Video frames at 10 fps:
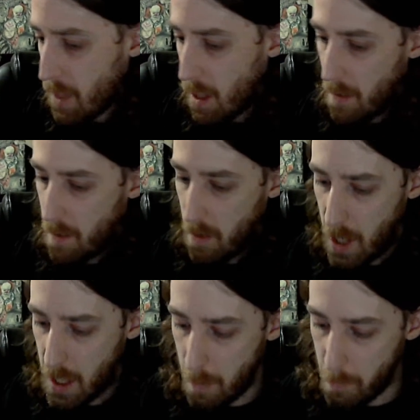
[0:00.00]
So
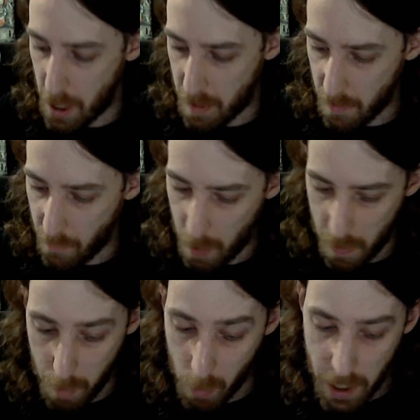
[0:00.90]
not the best of
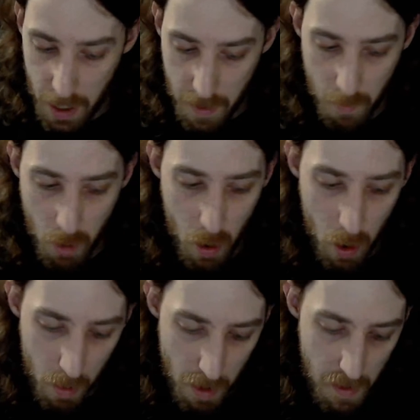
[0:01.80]
hauls, but we got some
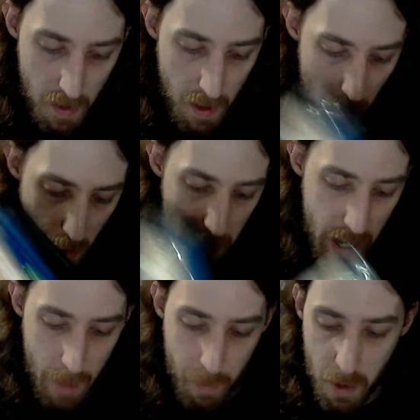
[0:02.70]
cool ones. Like, I'm really
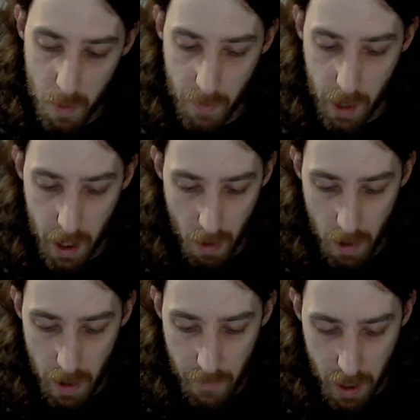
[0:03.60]
happy to have got
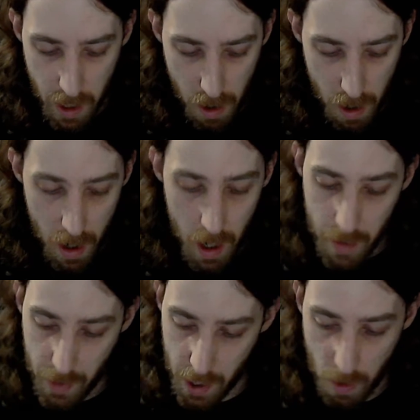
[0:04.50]
Gravedigger.
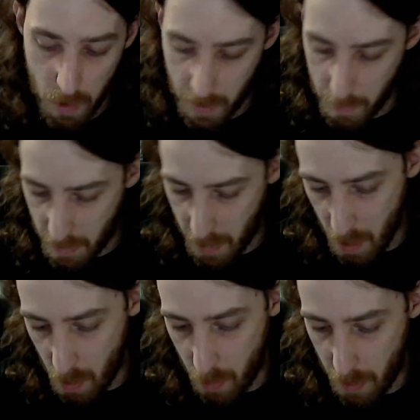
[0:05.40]
That Christmas
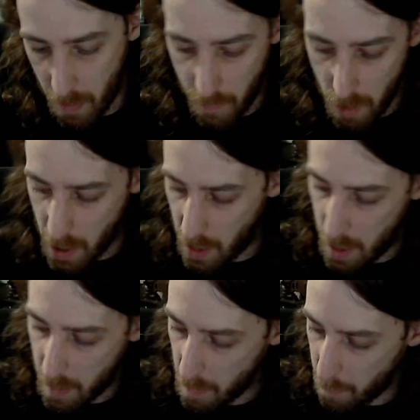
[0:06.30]
Carol one's freaking
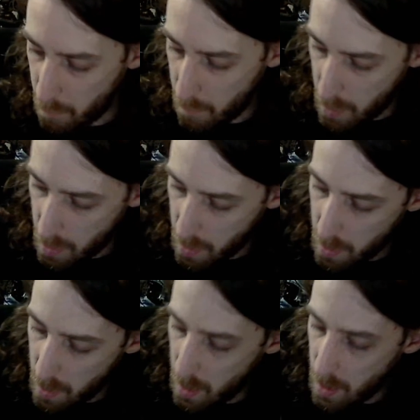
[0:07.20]
awesome.
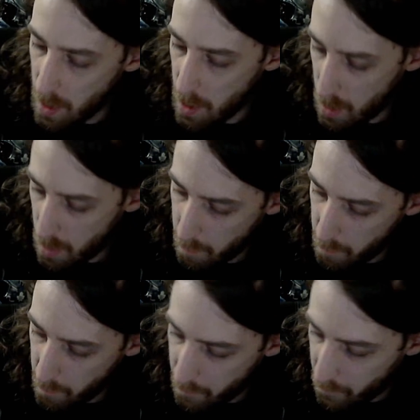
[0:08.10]

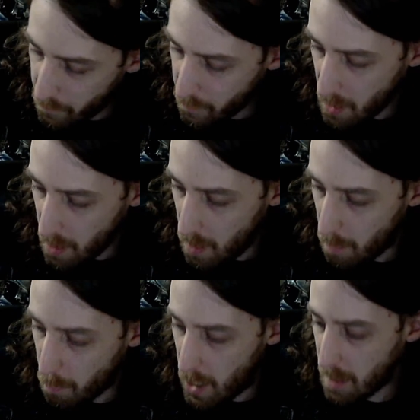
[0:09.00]
A
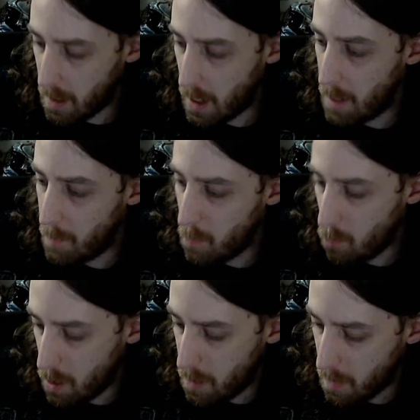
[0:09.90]
Black Diamond
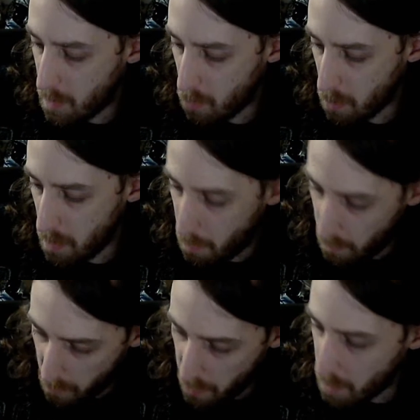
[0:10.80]
one, so we're going to be
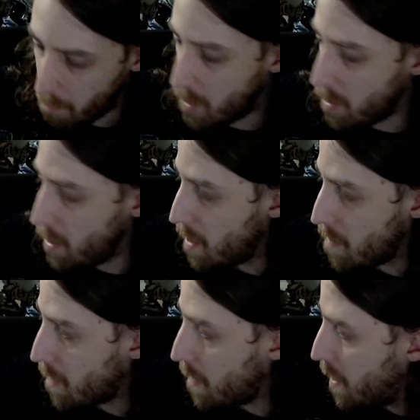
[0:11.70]
freaking
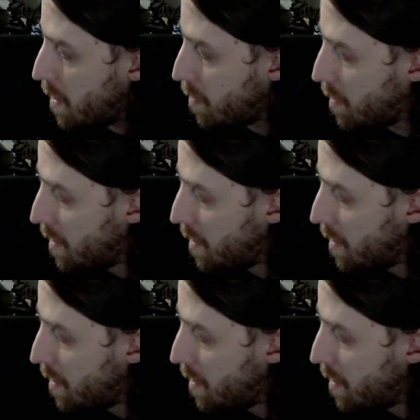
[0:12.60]
millionaires now.